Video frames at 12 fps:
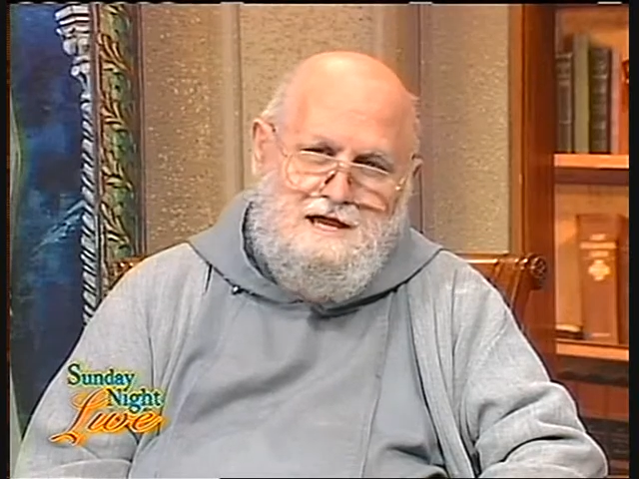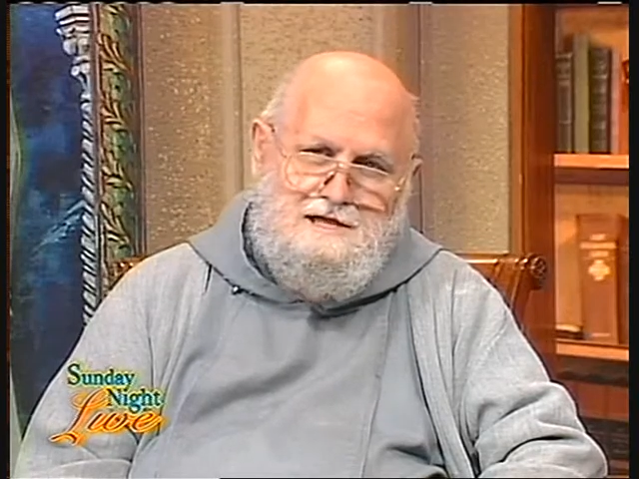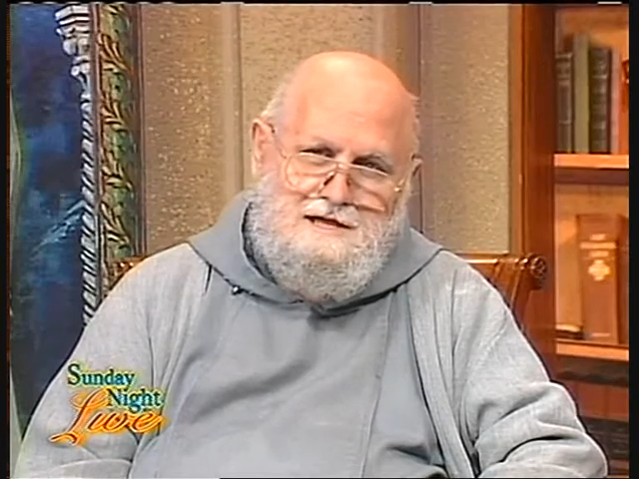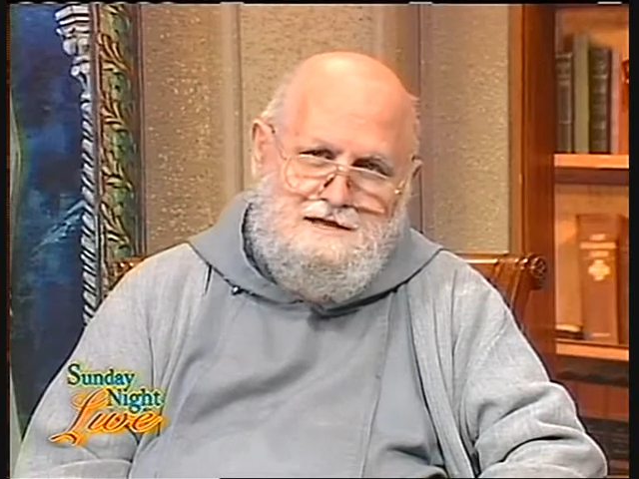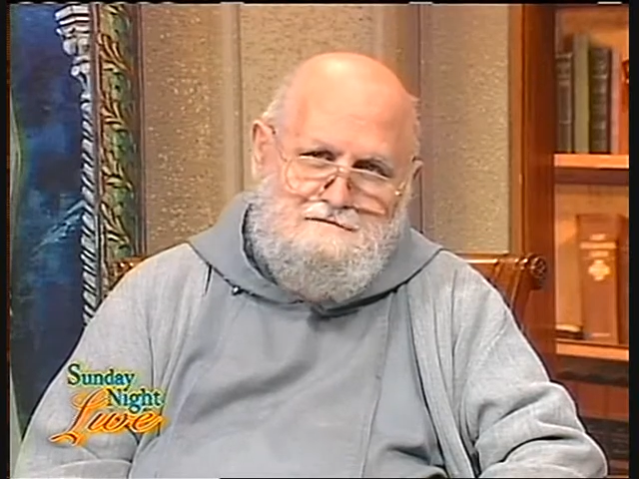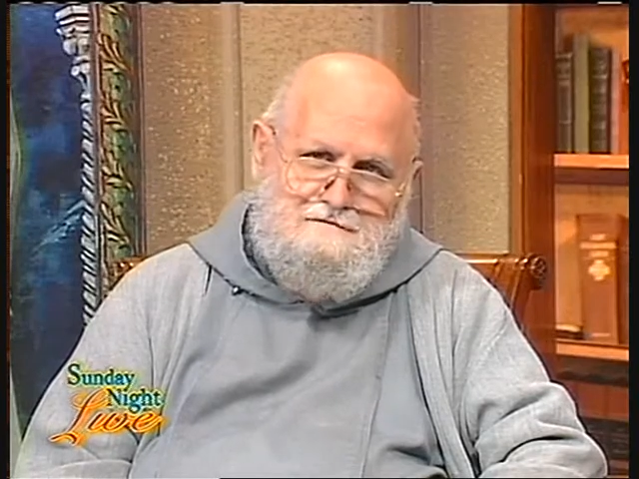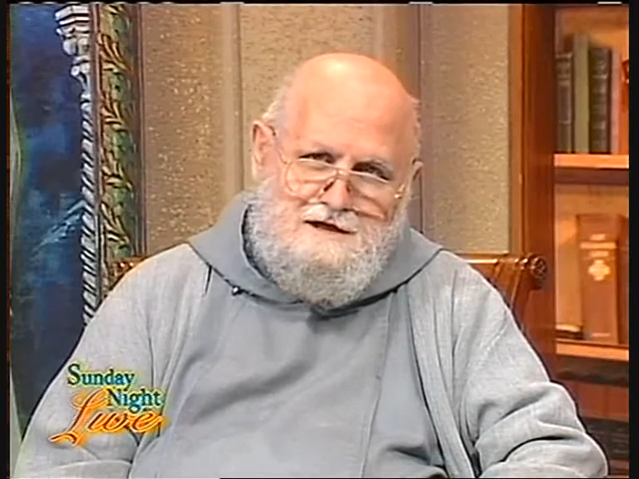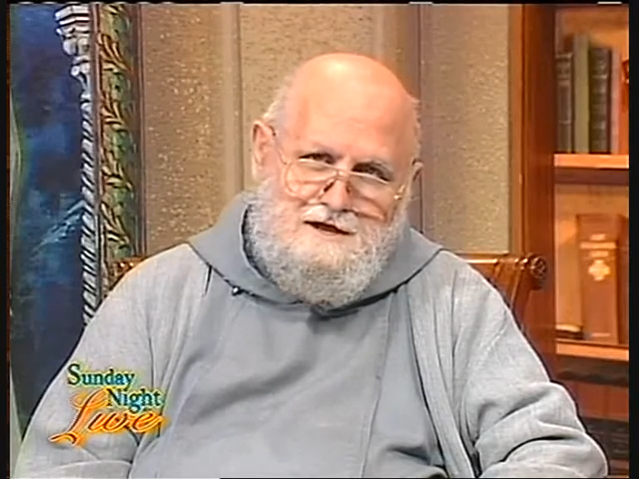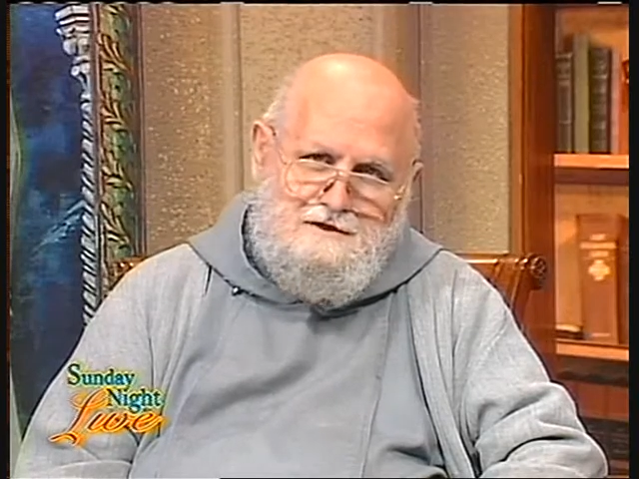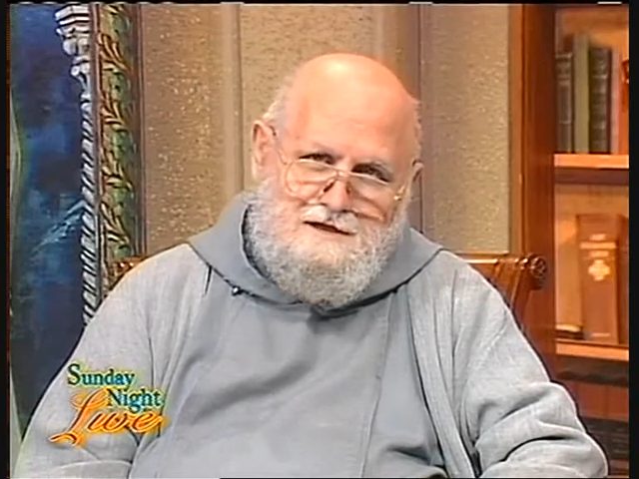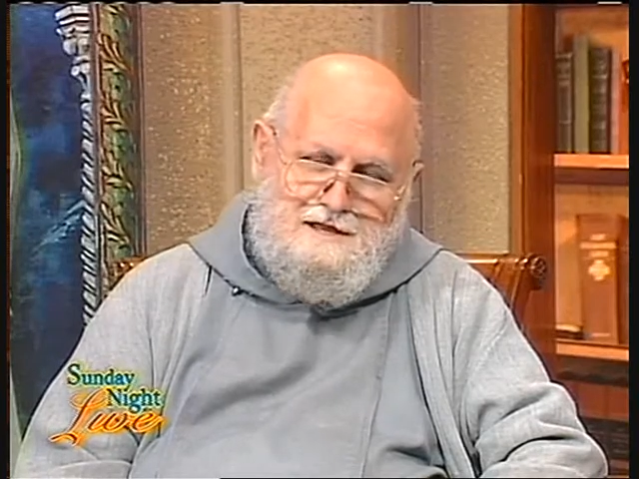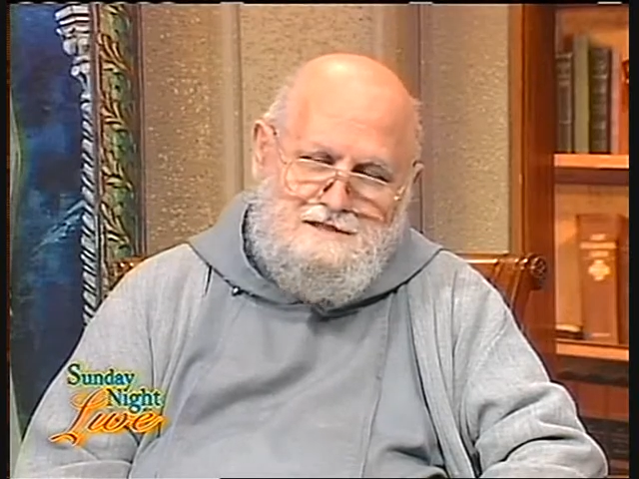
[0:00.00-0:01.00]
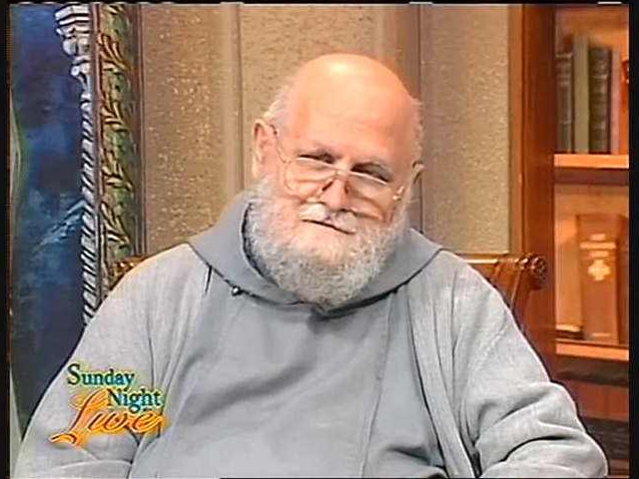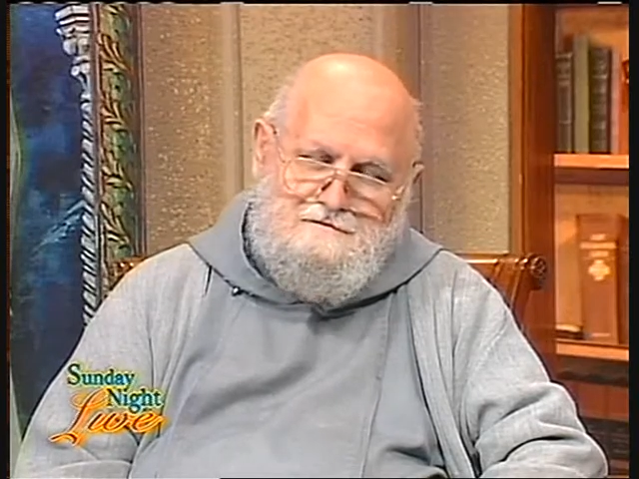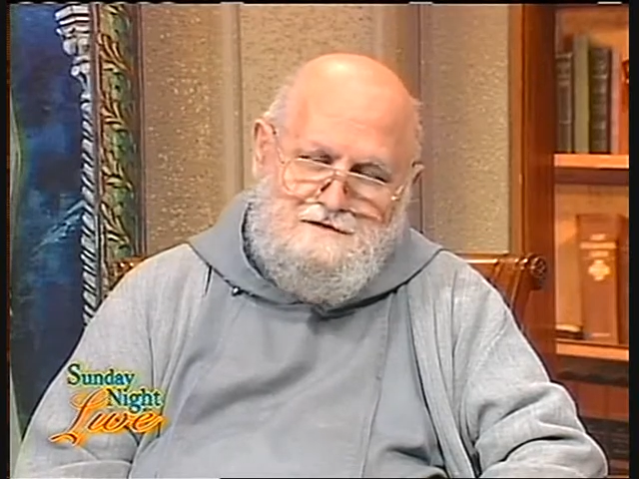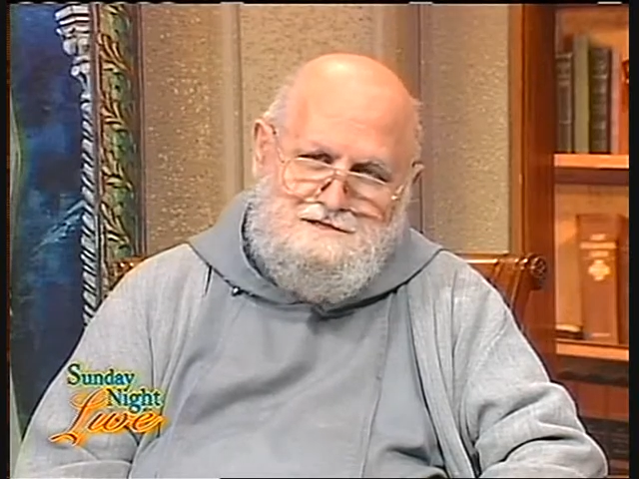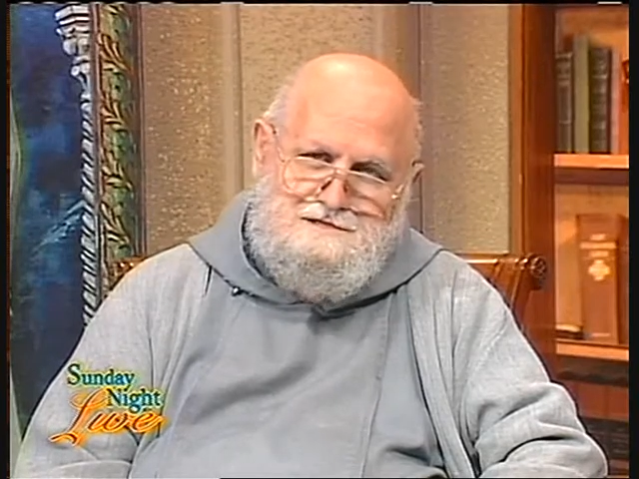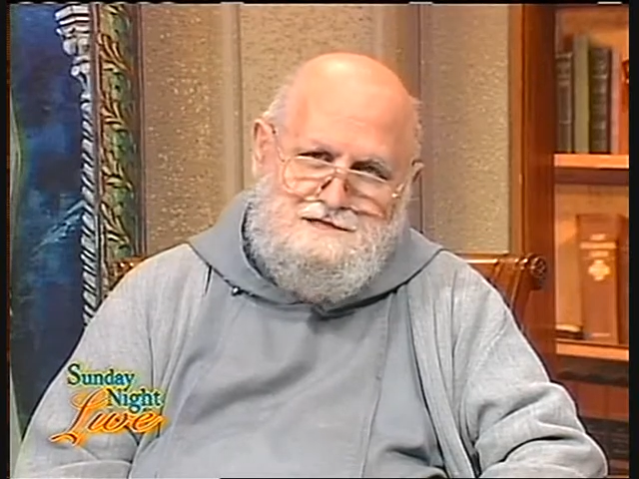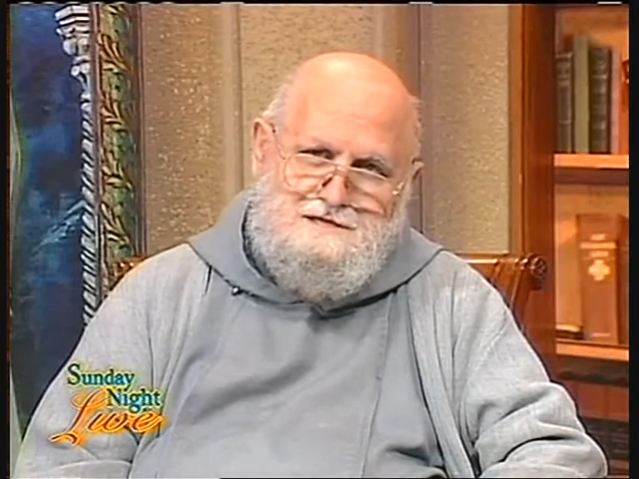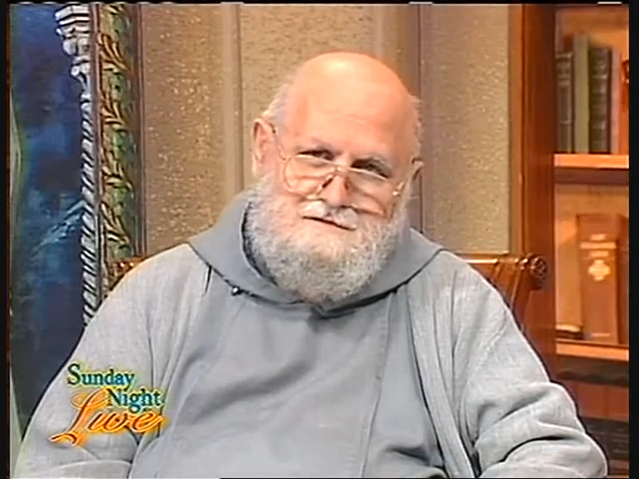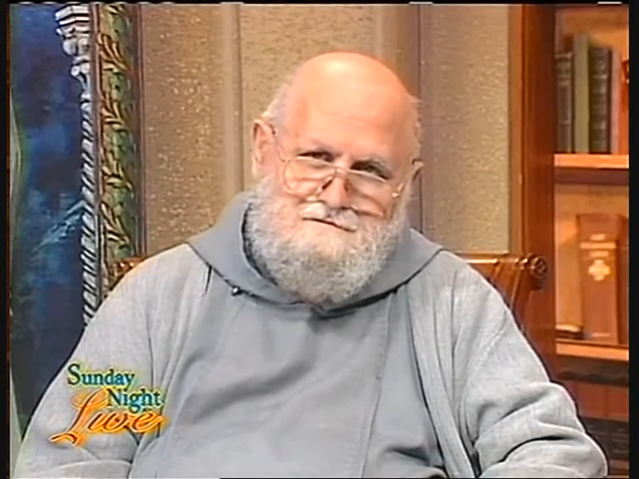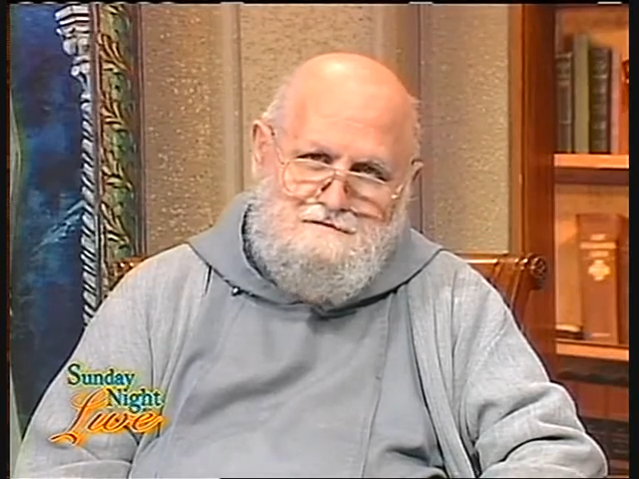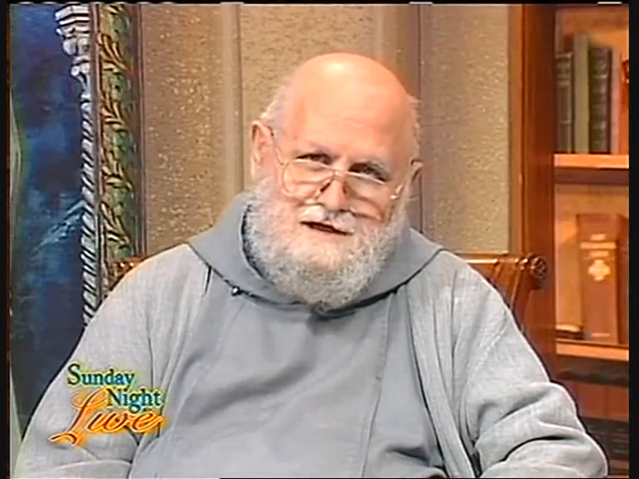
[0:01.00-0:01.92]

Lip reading: confrere in the Franciscan